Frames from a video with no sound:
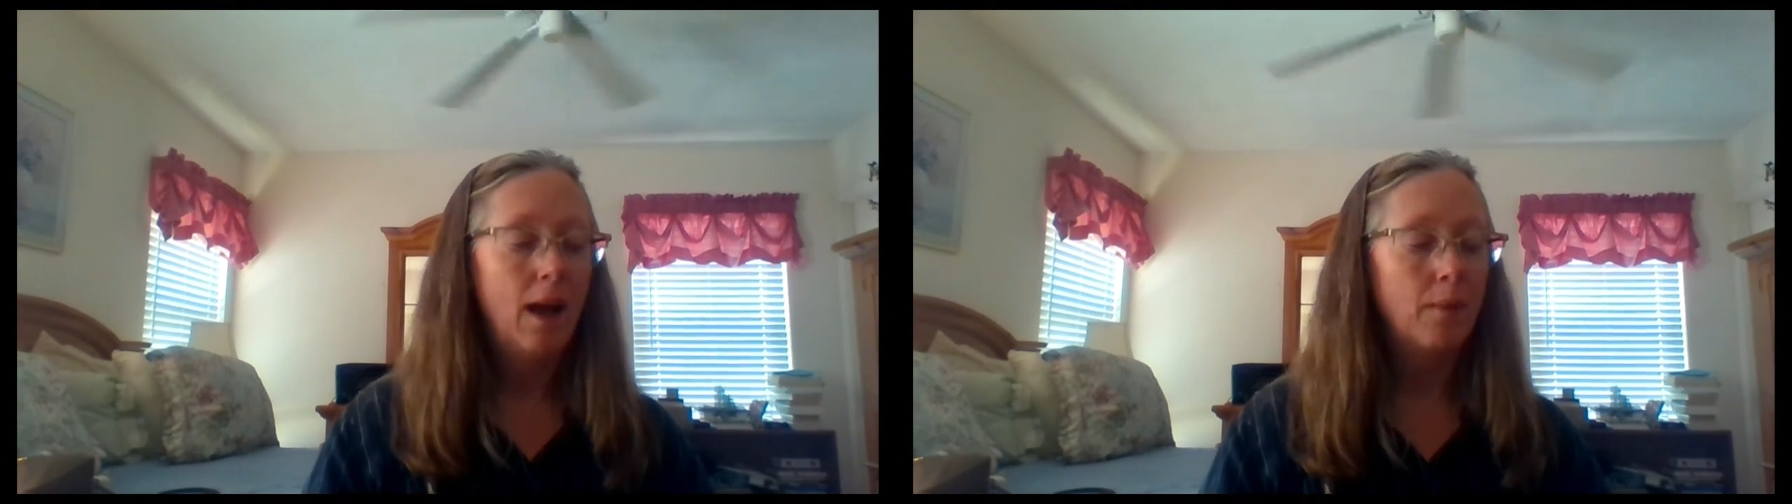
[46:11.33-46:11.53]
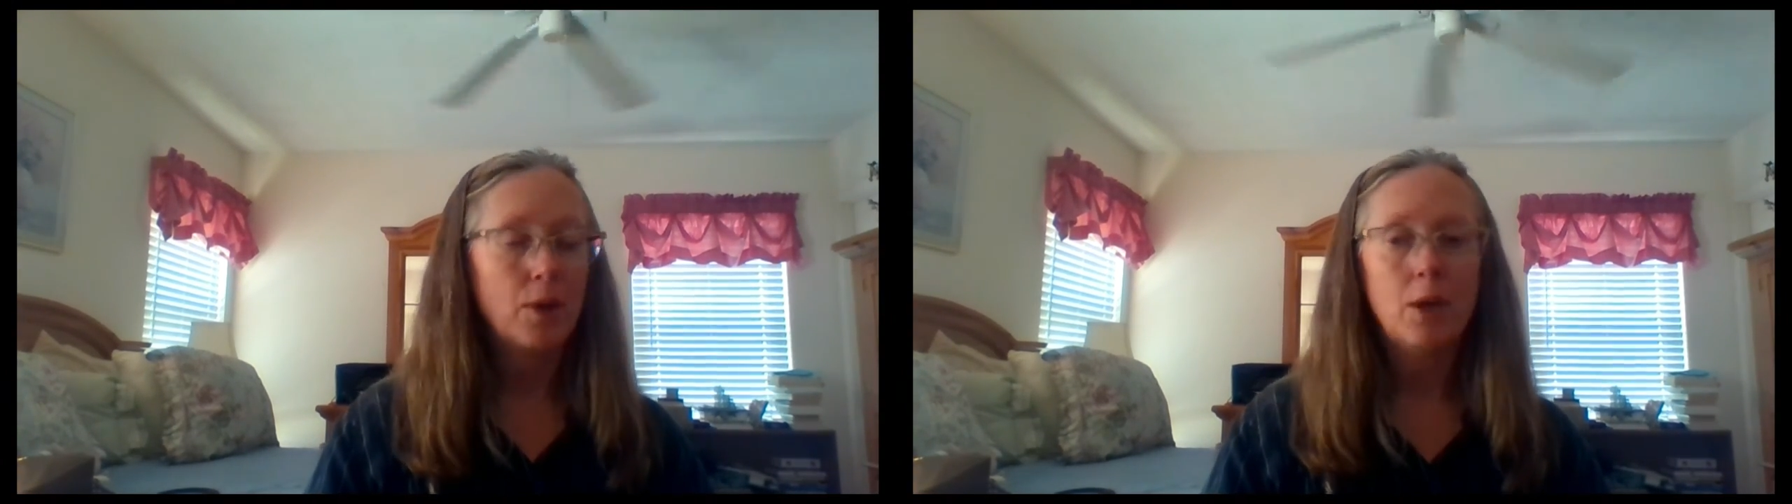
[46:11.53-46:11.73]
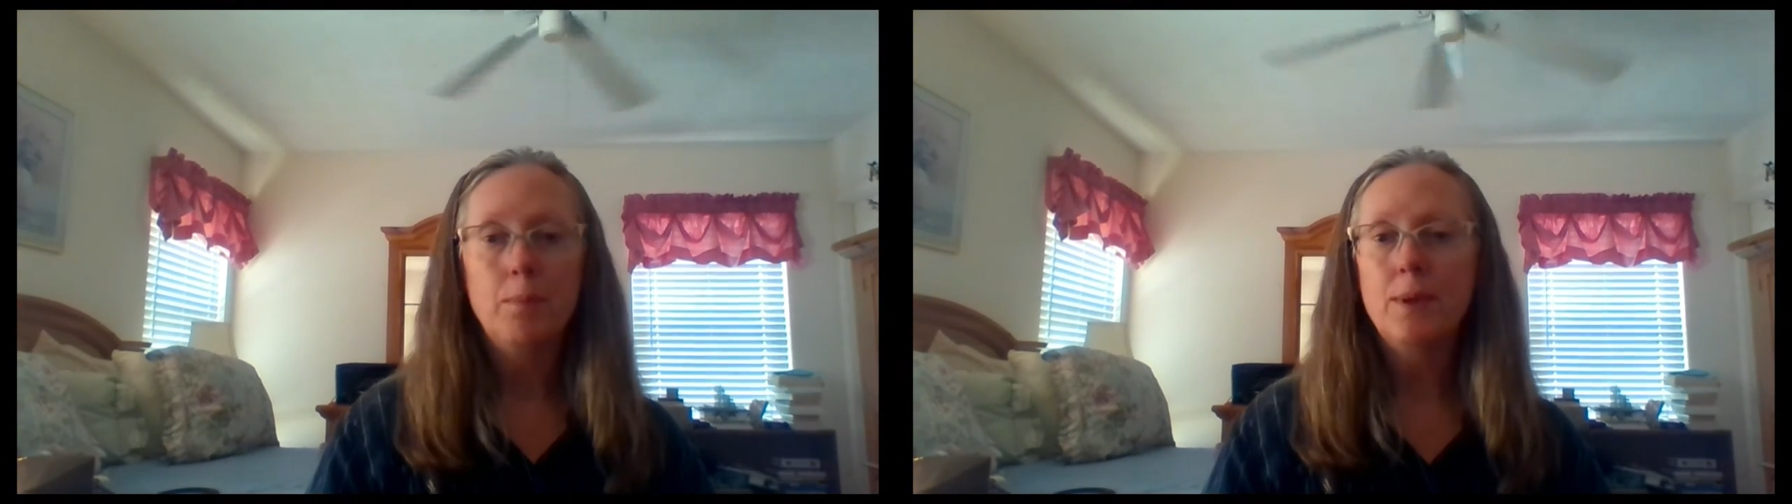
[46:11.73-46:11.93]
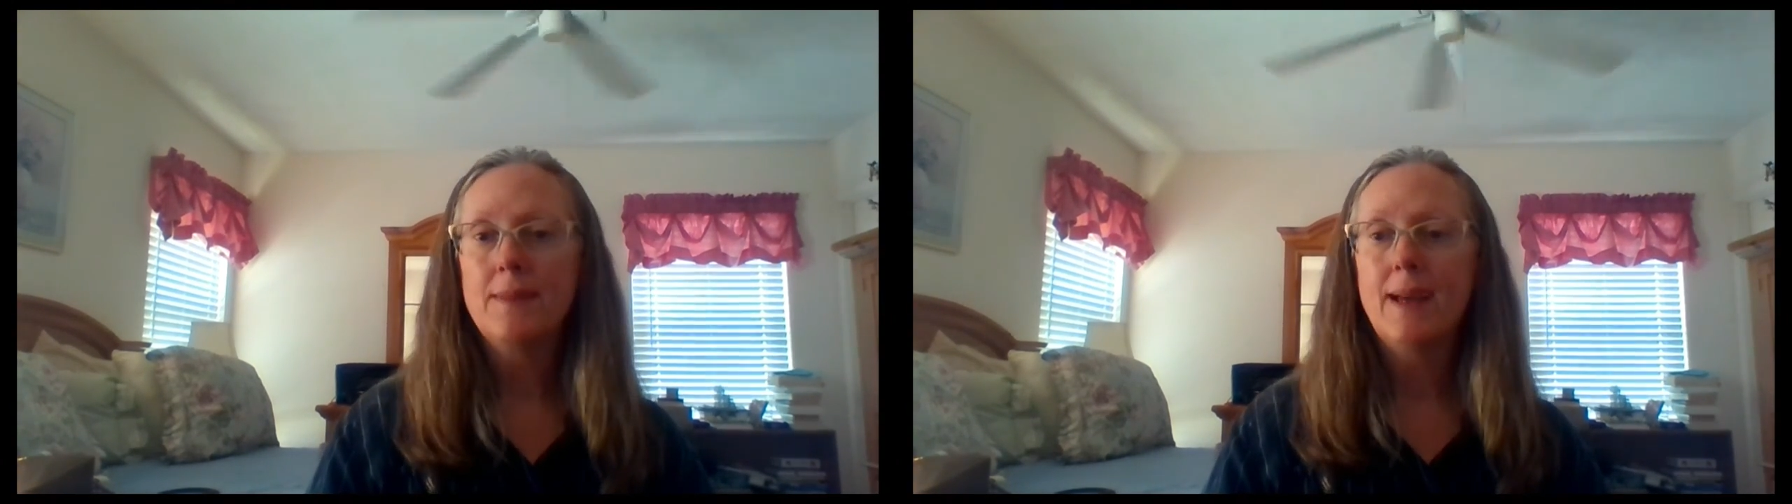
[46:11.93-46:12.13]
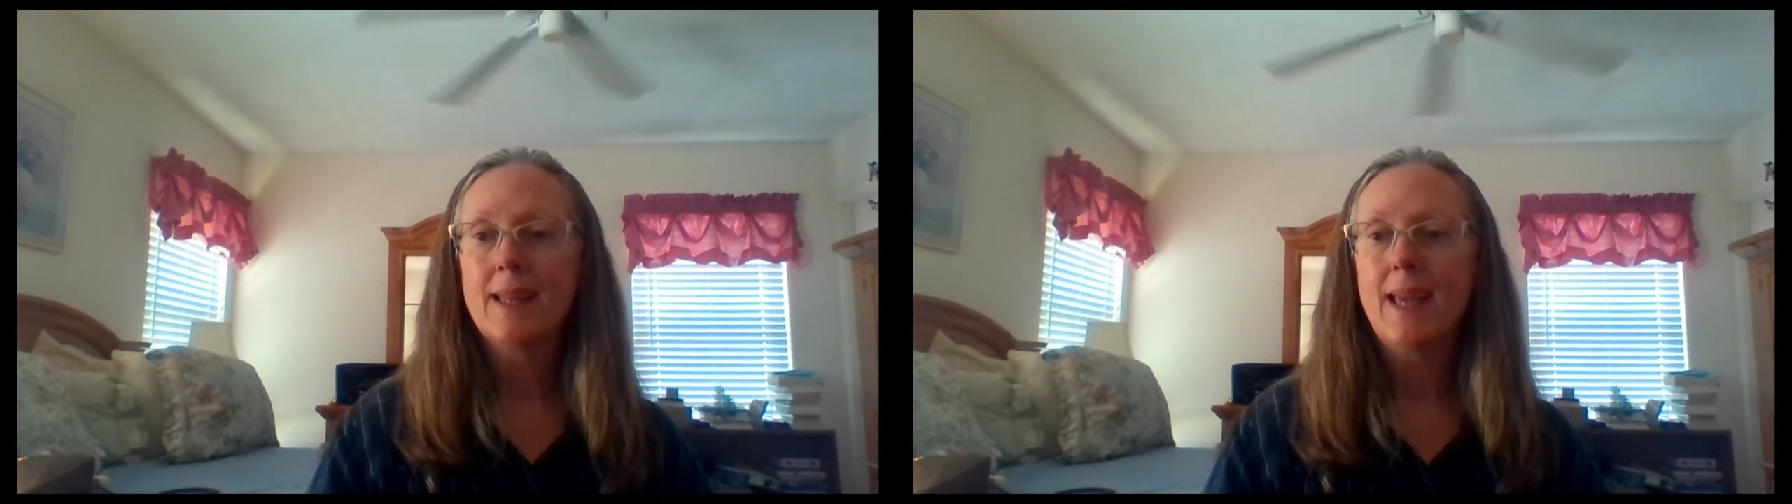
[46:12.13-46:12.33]
I'm going to put
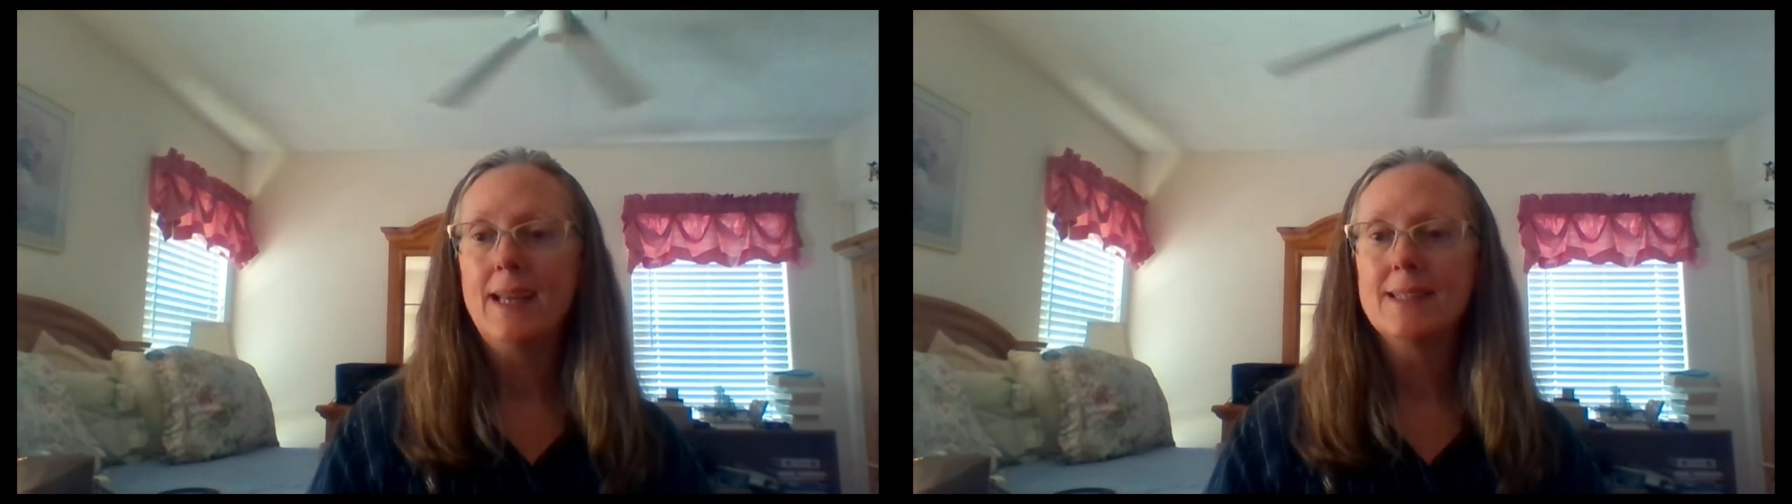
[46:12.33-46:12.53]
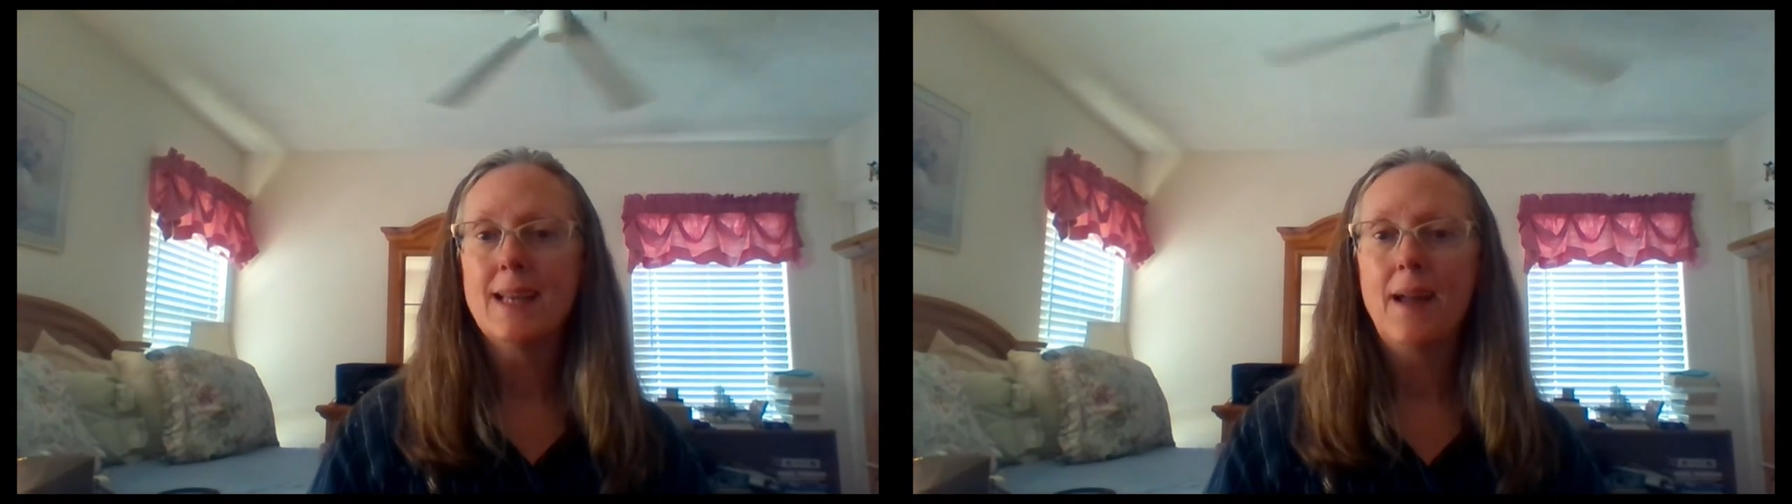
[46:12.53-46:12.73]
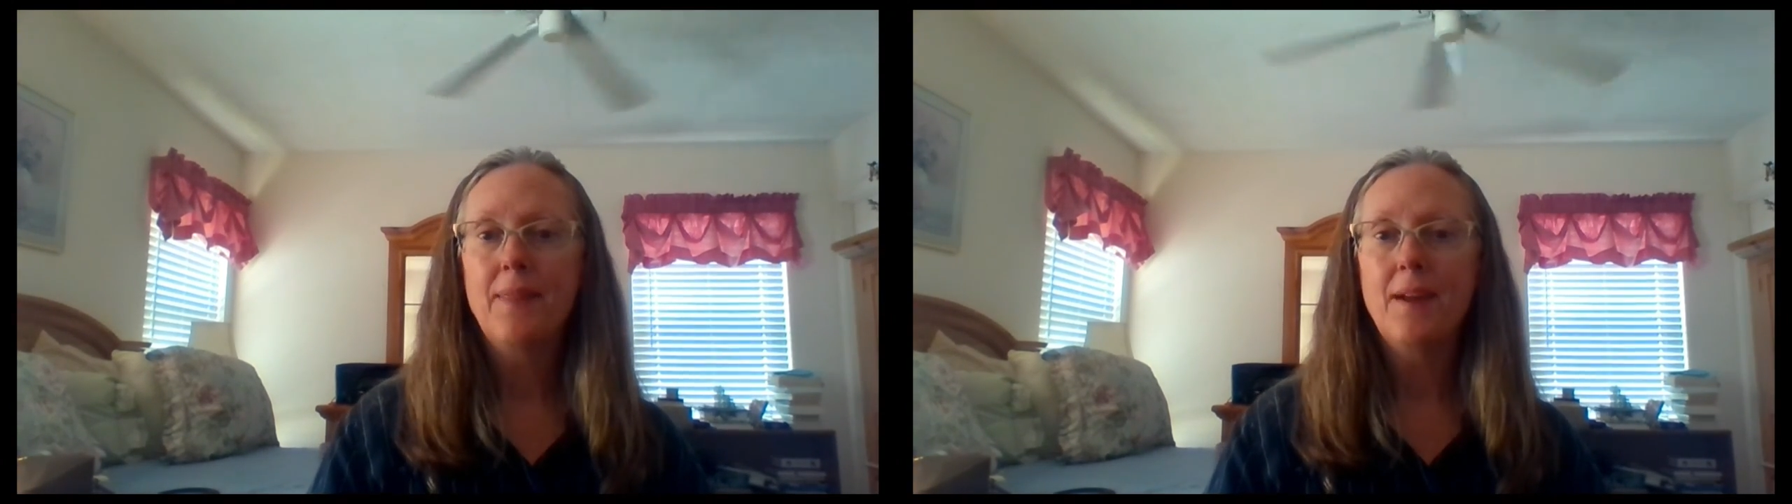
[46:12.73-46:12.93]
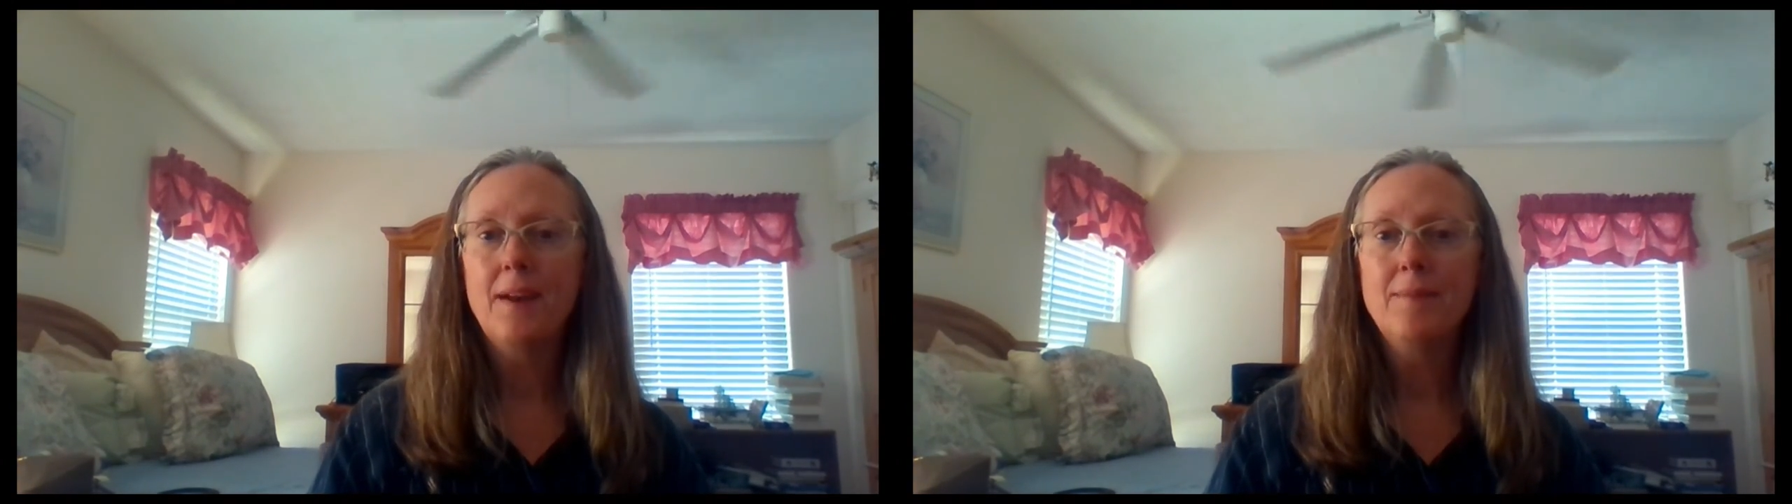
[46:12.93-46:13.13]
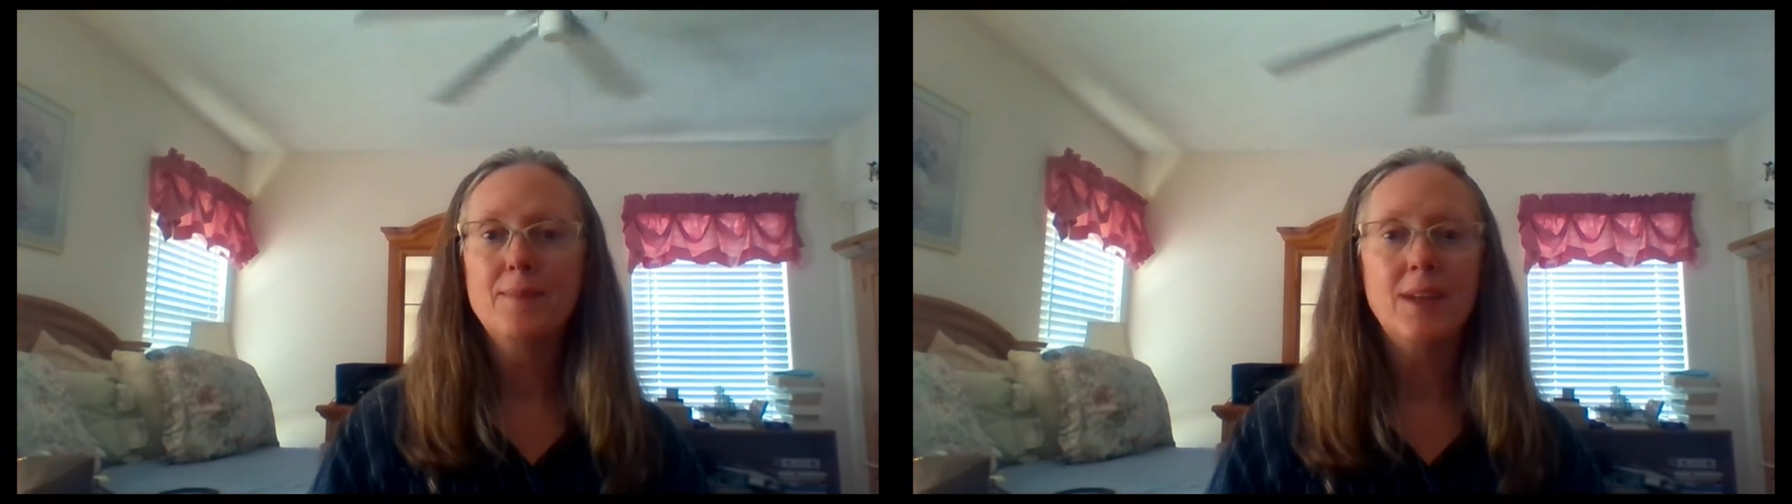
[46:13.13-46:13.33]
that case out there,